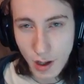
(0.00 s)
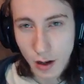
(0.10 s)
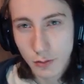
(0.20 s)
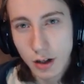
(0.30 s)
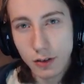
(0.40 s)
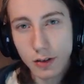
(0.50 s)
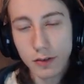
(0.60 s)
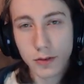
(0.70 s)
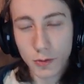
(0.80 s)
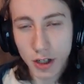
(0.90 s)
Well,
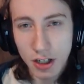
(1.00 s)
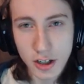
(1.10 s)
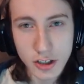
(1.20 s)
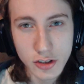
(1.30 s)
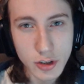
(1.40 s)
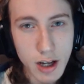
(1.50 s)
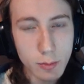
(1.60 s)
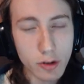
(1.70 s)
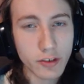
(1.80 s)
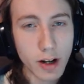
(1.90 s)
for Raider, you'll have more
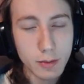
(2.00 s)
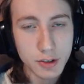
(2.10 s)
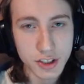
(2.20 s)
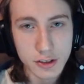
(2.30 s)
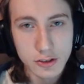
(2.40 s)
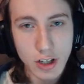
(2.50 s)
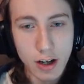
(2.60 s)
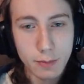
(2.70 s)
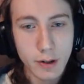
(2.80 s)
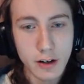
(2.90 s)
survivability. You have
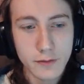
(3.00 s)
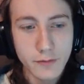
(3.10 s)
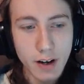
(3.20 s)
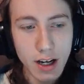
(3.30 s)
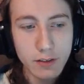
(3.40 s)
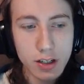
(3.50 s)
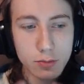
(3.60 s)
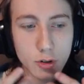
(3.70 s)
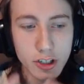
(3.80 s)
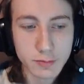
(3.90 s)
about 500
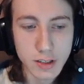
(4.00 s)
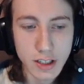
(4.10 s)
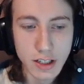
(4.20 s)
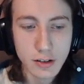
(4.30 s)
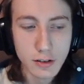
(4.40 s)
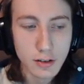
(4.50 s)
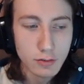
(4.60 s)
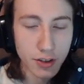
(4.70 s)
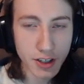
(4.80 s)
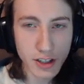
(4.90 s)
more HP with
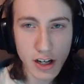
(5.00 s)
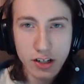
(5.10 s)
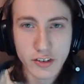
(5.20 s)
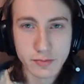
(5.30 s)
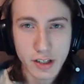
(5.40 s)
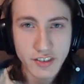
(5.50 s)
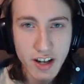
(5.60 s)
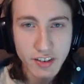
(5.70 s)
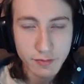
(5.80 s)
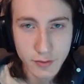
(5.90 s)
the gear I used for my
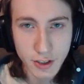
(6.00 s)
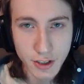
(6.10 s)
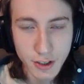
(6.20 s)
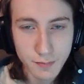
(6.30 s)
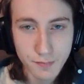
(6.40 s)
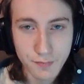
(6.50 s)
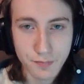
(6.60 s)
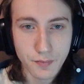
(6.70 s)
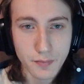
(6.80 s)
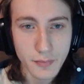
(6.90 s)
assassin video.
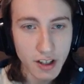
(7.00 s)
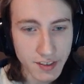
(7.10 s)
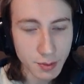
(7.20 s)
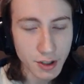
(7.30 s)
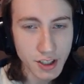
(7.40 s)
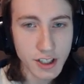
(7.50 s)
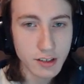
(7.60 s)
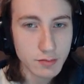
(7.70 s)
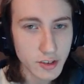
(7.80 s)
That's pretty good.